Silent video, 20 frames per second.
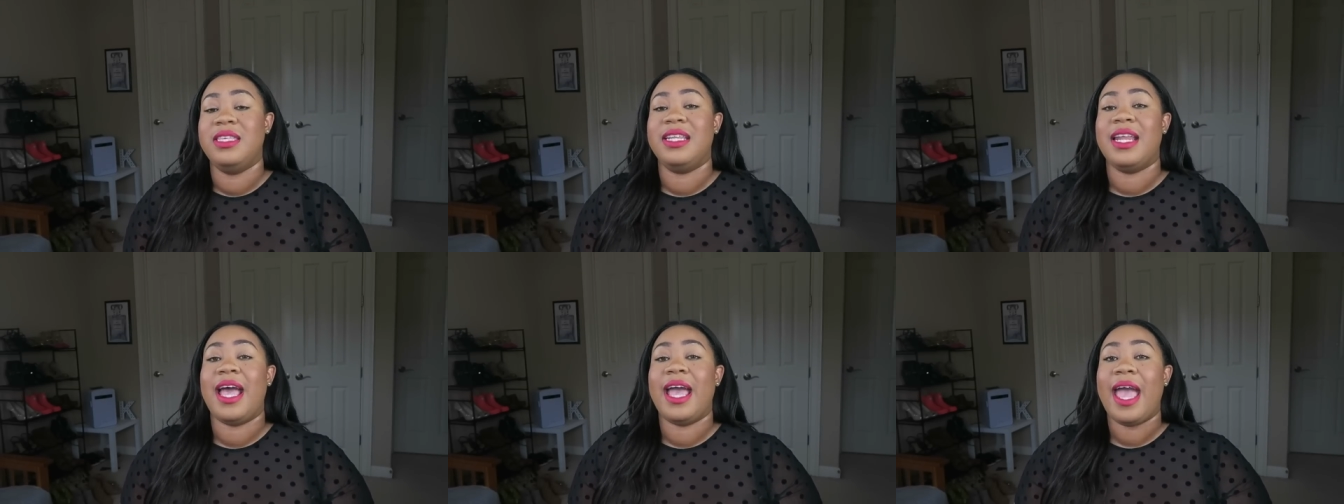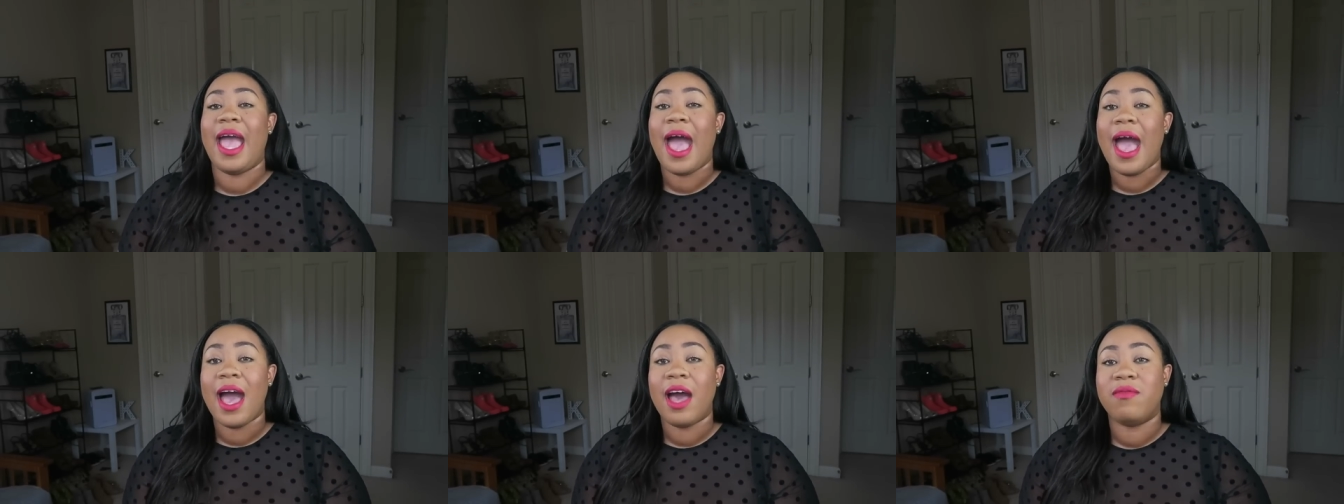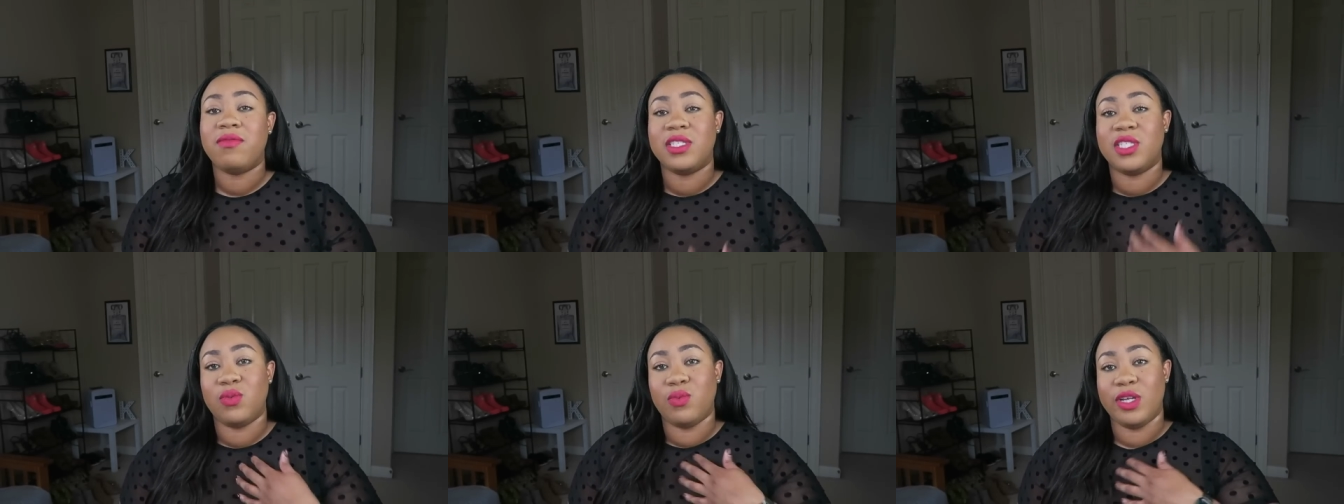and I
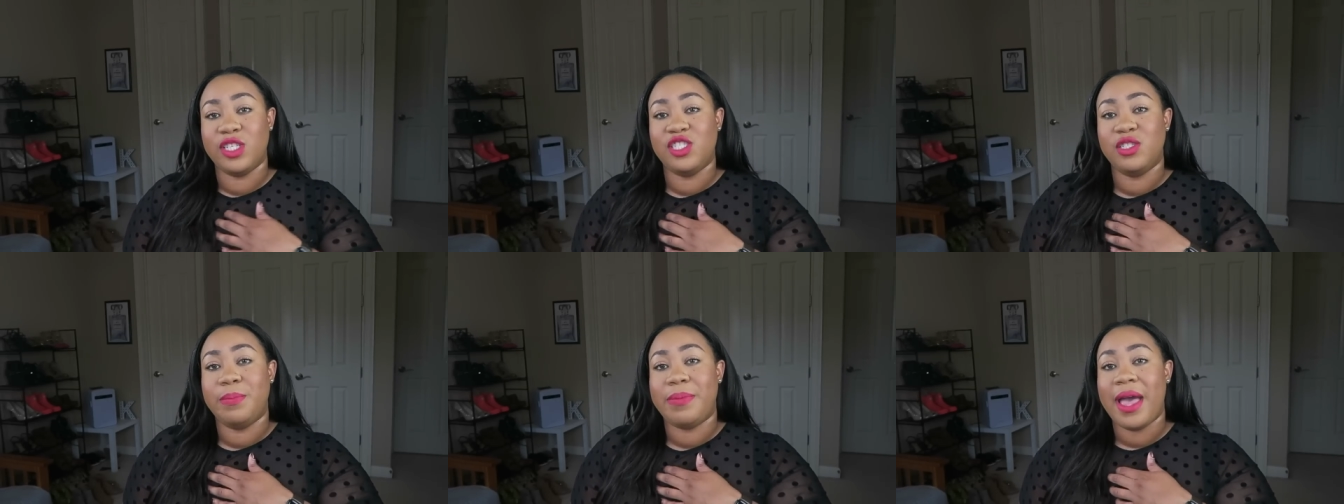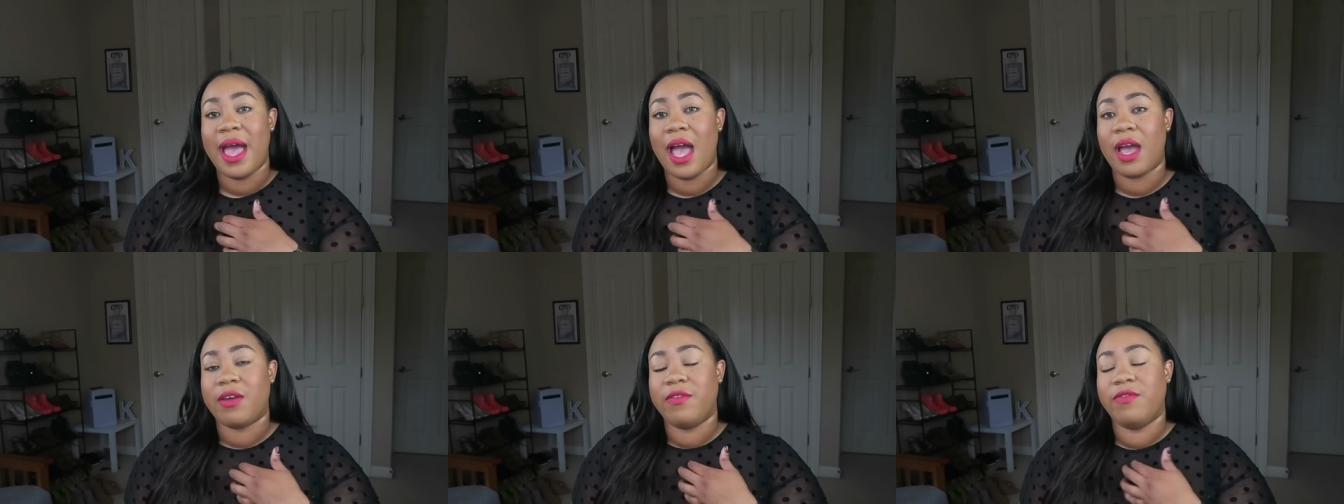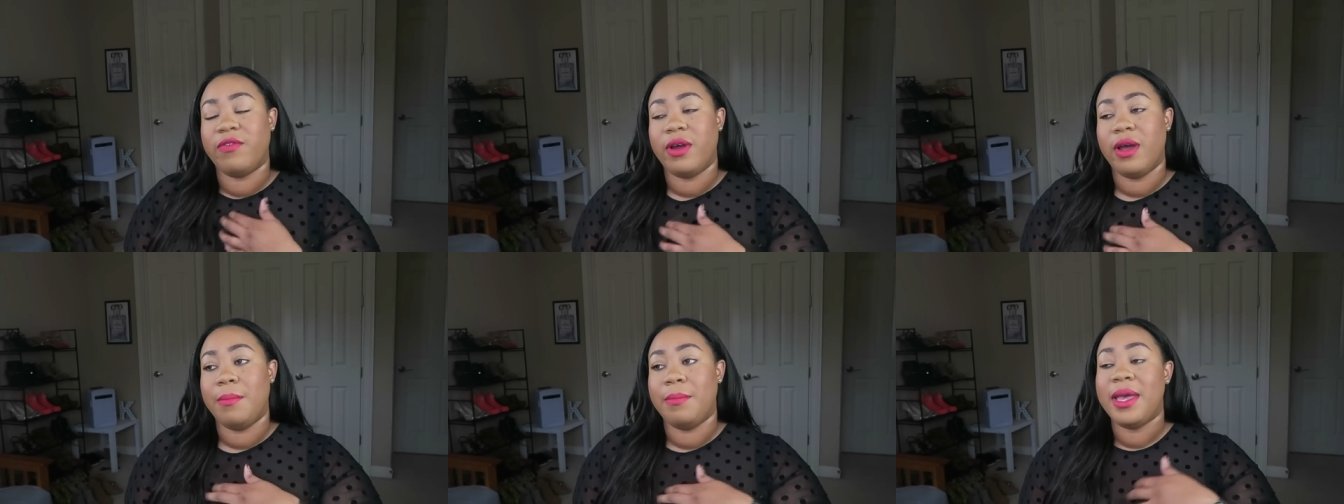have switched back
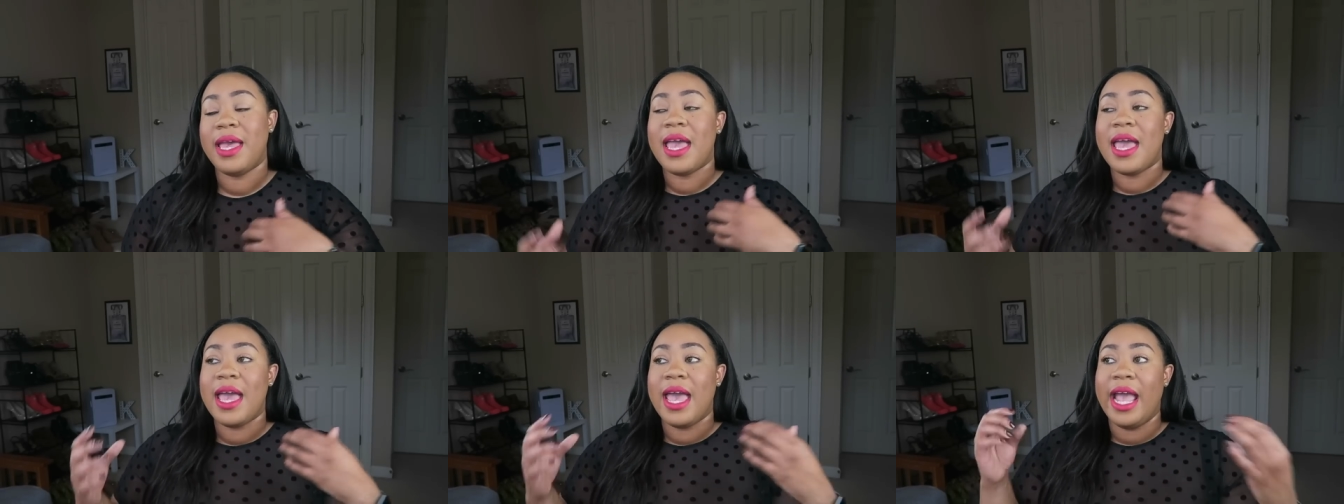from